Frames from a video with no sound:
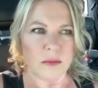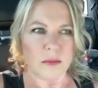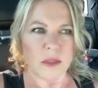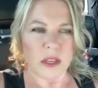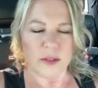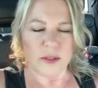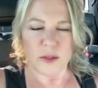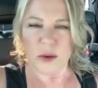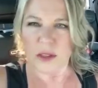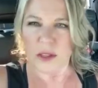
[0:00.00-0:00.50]

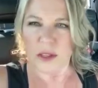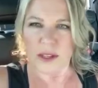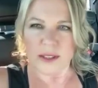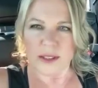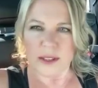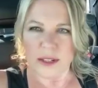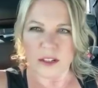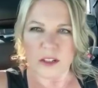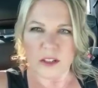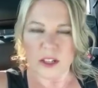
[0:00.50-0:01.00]
Therefore, they
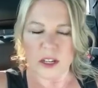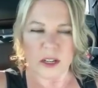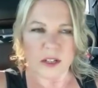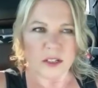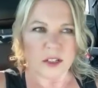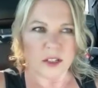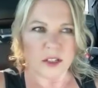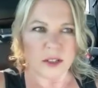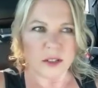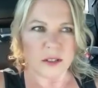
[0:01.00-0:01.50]
didn't
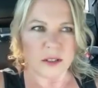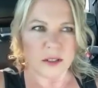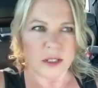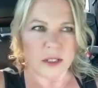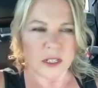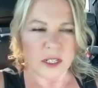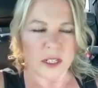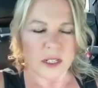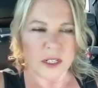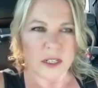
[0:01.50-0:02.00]
judge.
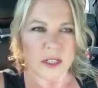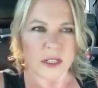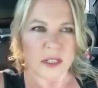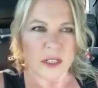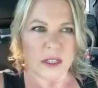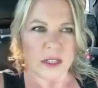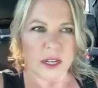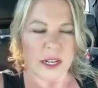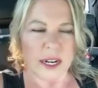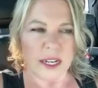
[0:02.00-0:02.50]

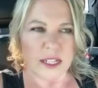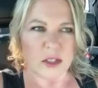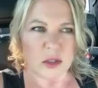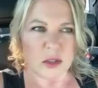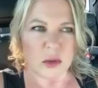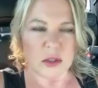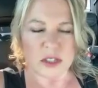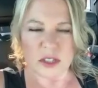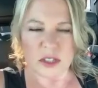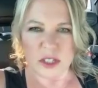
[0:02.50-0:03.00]
And I
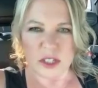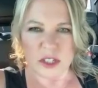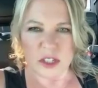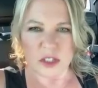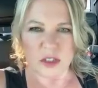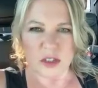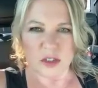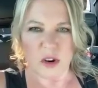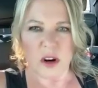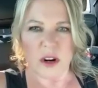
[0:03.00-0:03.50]
saw such
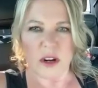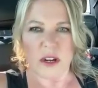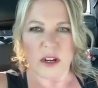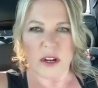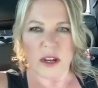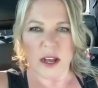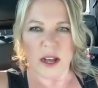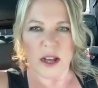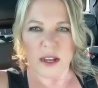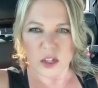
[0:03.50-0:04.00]
stark
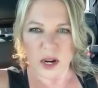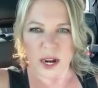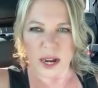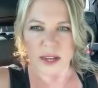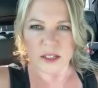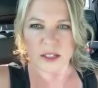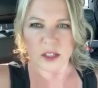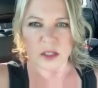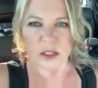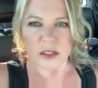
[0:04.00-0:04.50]

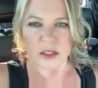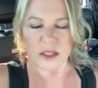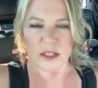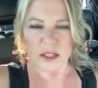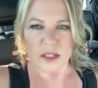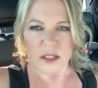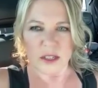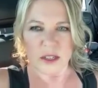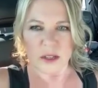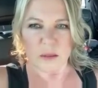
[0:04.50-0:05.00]
contrast
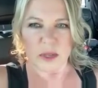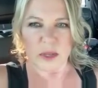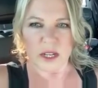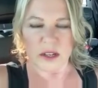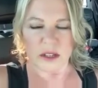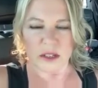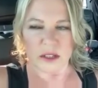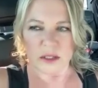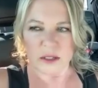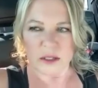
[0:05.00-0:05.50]

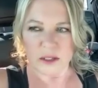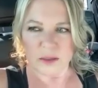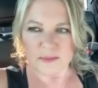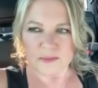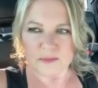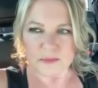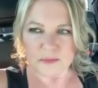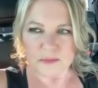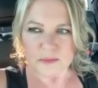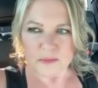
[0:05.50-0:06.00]
because
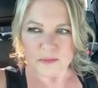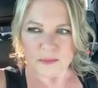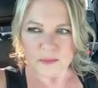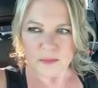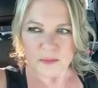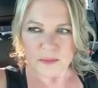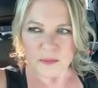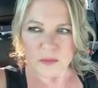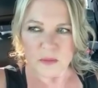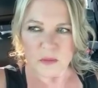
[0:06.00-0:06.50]

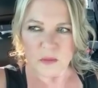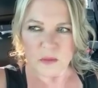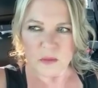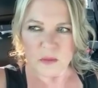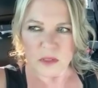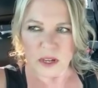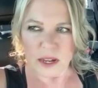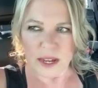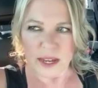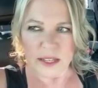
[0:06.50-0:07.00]

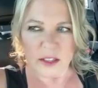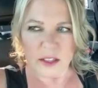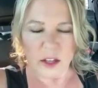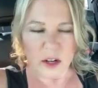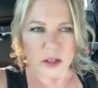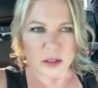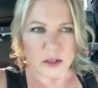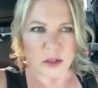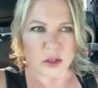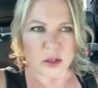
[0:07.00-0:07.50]
I had
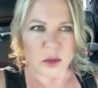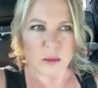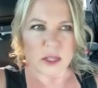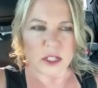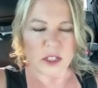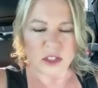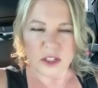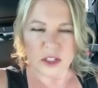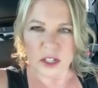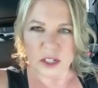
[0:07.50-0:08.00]
learned so
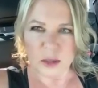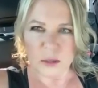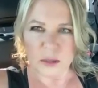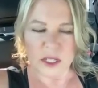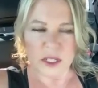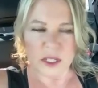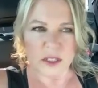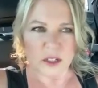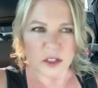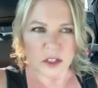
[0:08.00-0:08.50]
much judgment in the